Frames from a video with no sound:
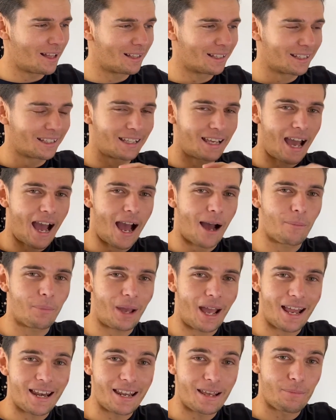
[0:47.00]
cap
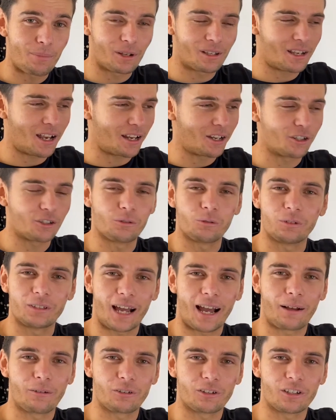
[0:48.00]
any potential
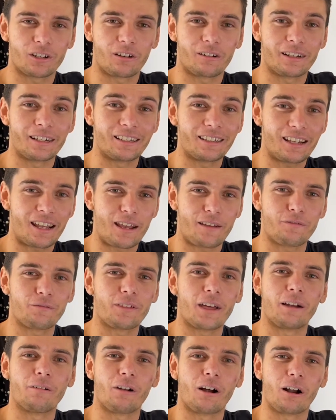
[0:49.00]
downsides if
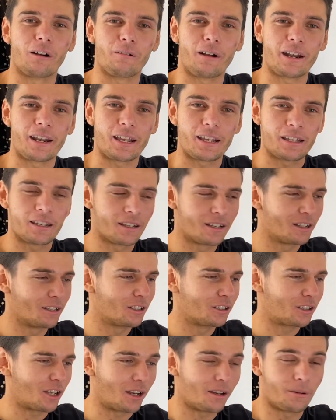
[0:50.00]
there are any.
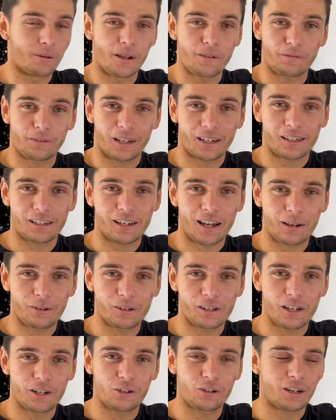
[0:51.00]
So if that
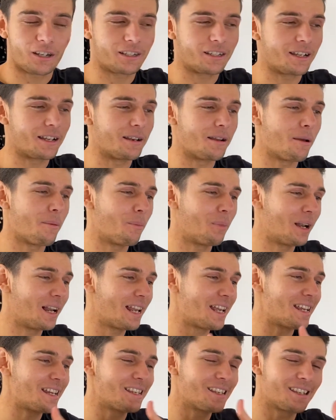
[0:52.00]
sounds interesting,
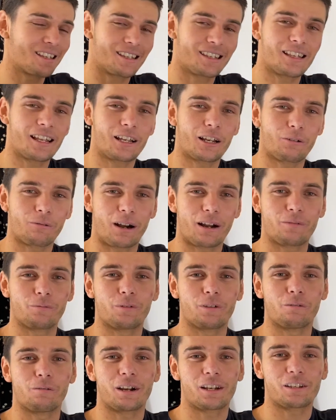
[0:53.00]
please stick around
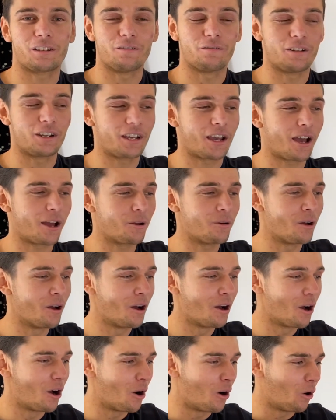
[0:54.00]
for the rest of the video.
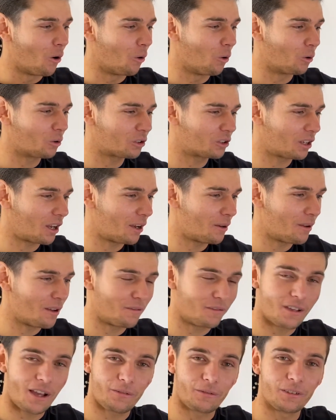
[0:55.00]
Also,
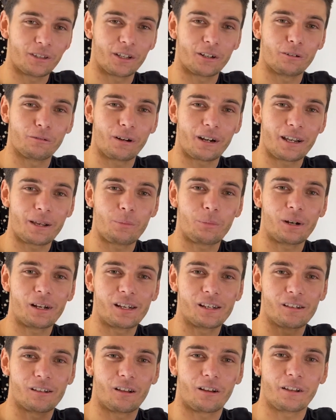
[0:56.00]
if you haven't done already,
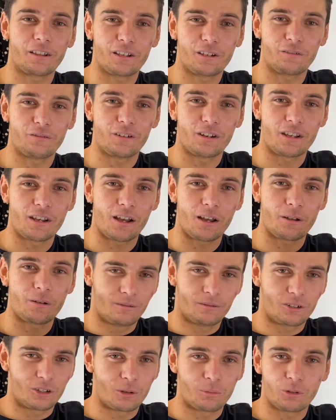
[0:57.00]
please like this video,
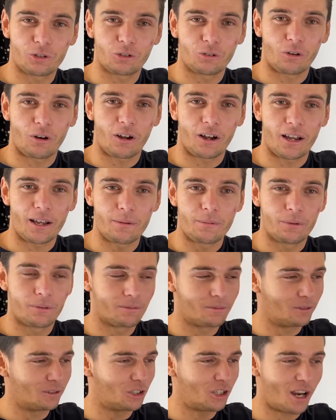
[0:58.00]
subscribe,
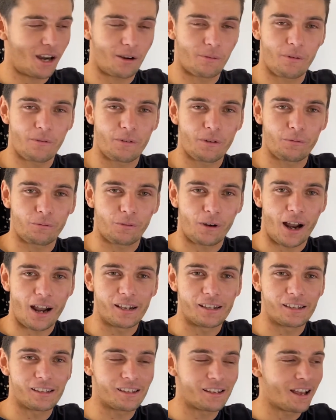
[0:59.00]
share it with your
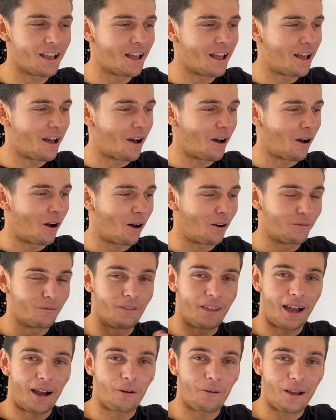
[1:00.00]
friends. I've
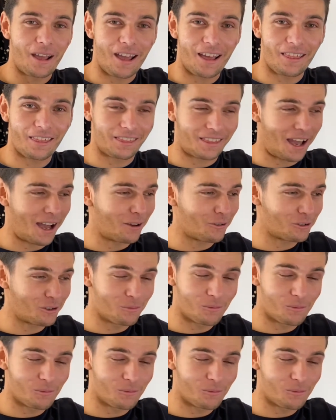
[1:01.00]
now hit 1,000